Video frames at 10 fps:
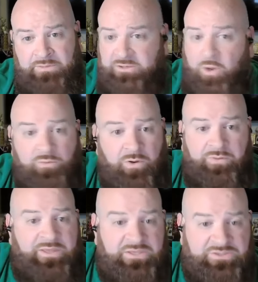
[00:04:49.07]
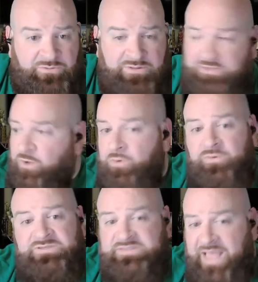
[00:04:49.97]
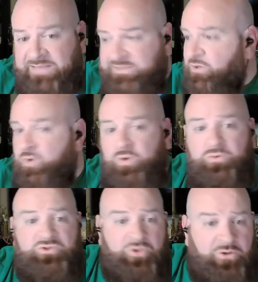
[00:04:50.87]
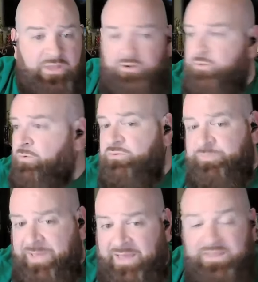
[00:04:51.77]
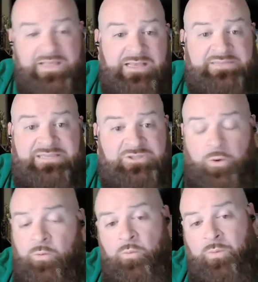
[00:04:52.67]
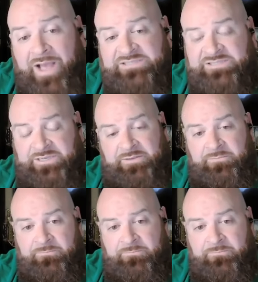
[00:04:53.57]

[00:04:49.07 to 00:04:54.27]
They don't know the history. They don't know the stats. They don't know who's good. They don't know who's bad because they don't watch it.